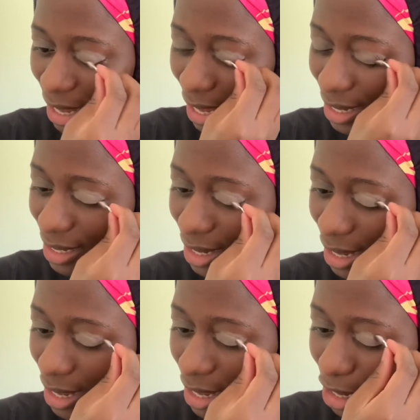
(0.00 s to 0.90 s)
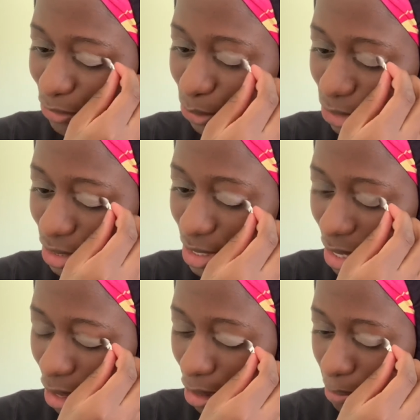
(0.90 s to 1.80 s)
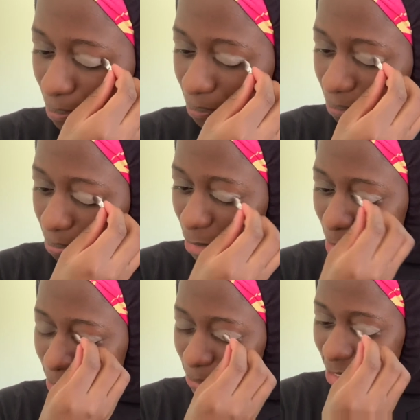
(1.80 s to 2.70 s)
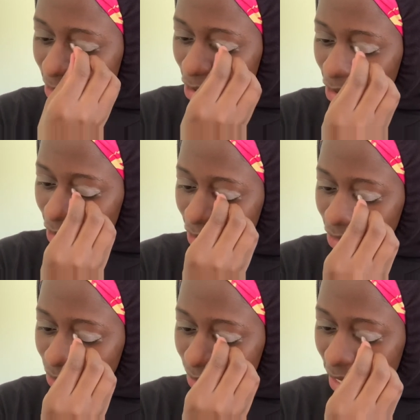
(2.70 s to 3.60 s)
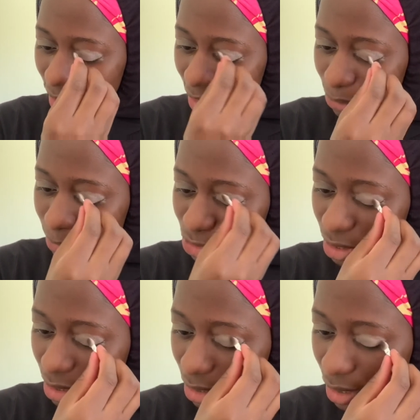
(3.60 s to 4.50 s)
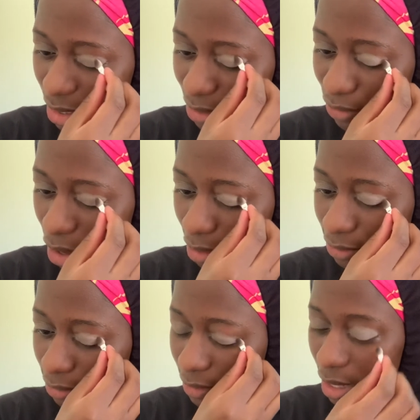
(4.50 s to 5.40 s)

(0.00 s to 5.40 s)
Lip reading: And of course, maybe we could all argue that like we shouldn't live off of